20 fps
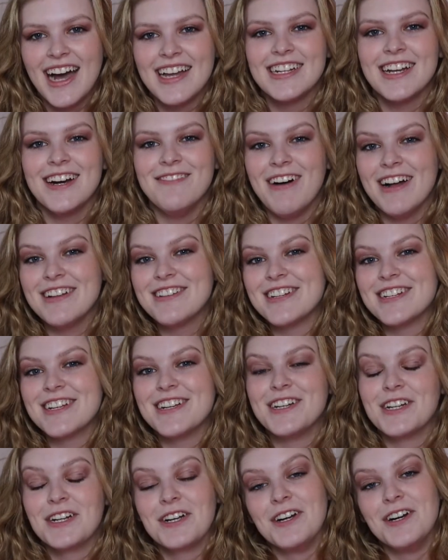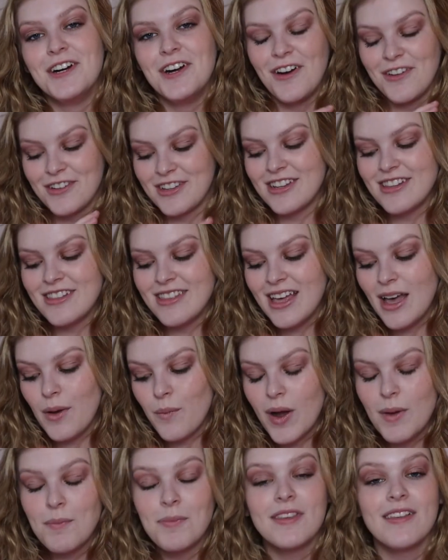and I'm actually gonna go onto their
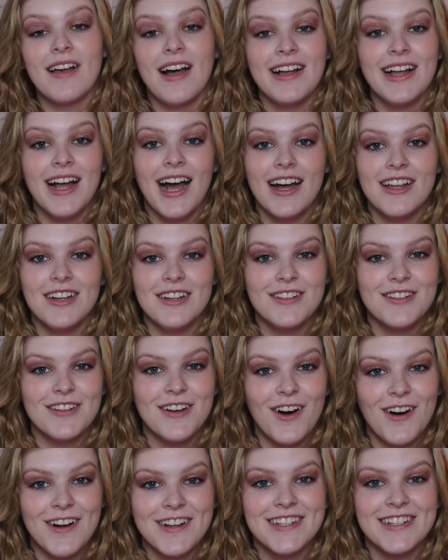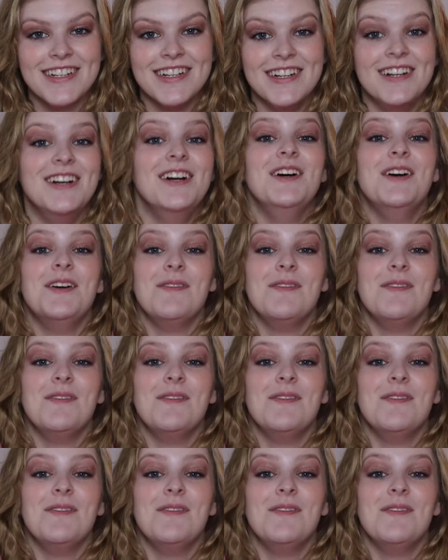website and order